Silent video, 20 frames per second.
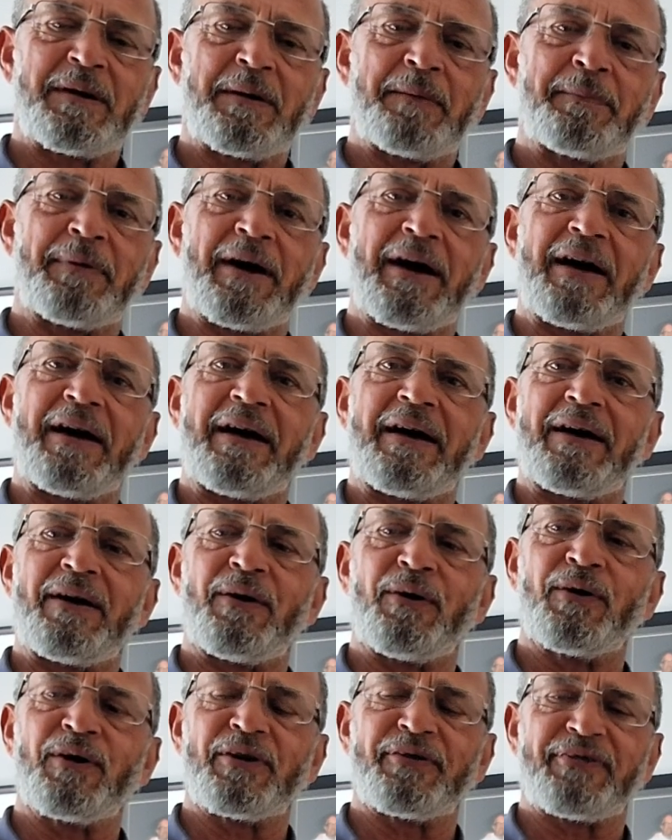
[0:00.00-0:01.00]
But
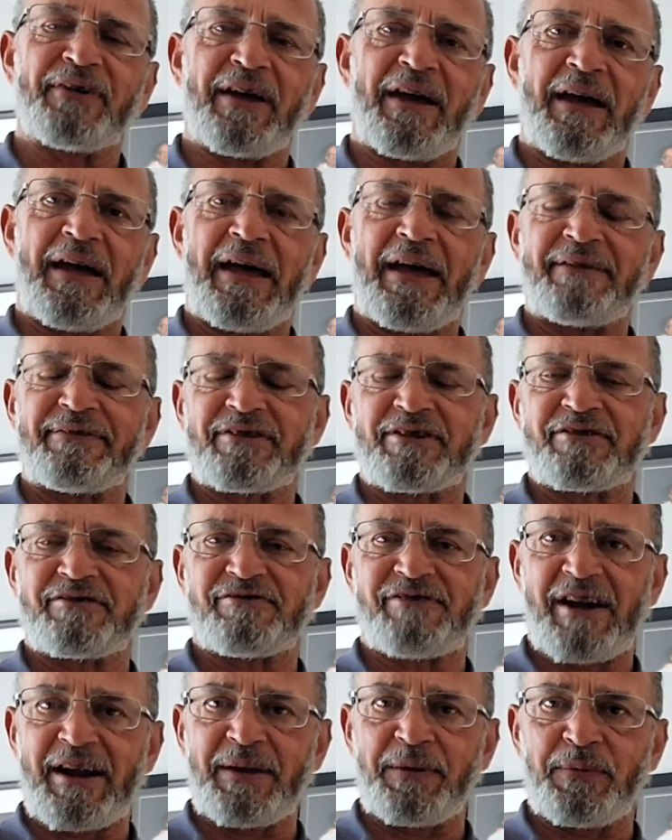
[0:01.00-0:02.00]
all of you, have a
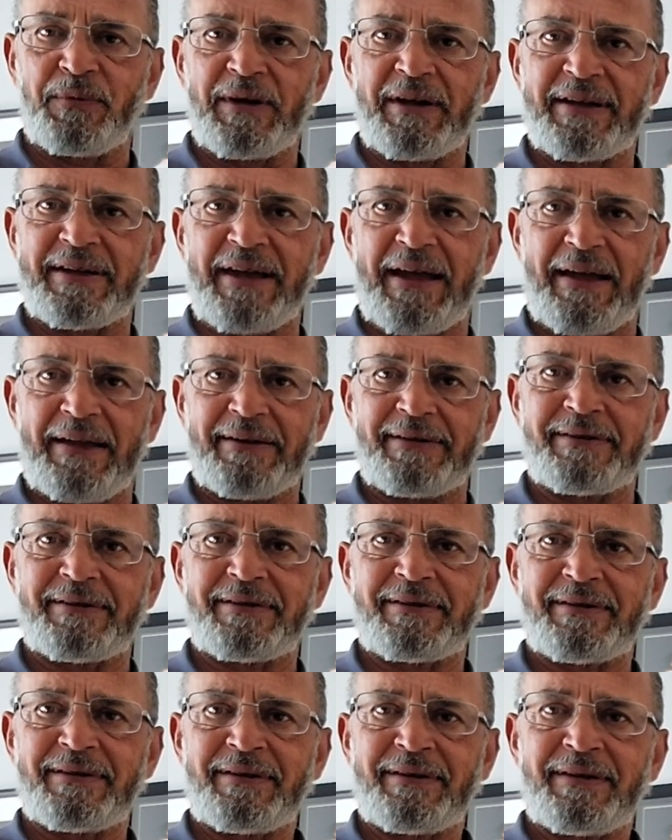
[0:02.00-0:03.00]
great weekend.
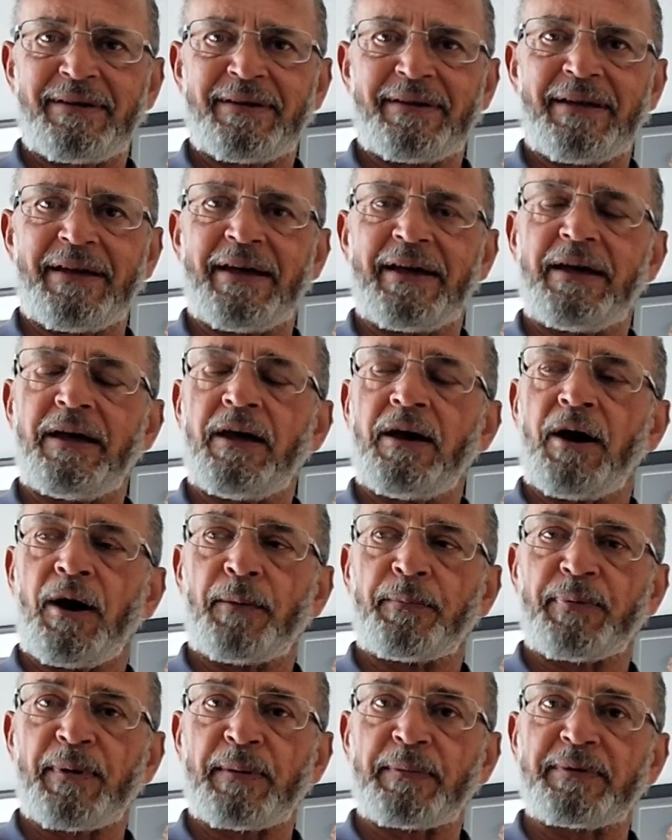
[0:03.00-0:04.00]
Yeah, I'll
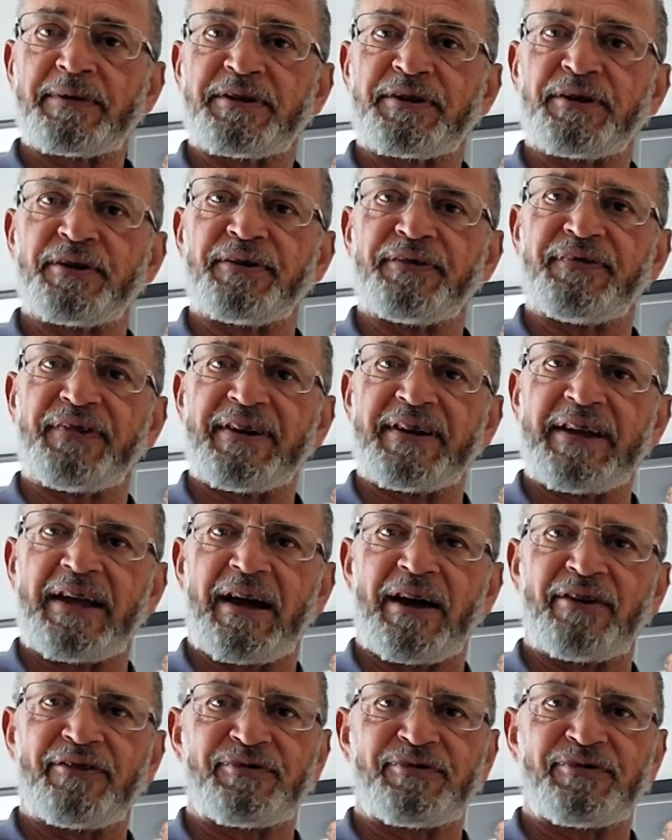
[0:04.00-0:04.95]
probably do a video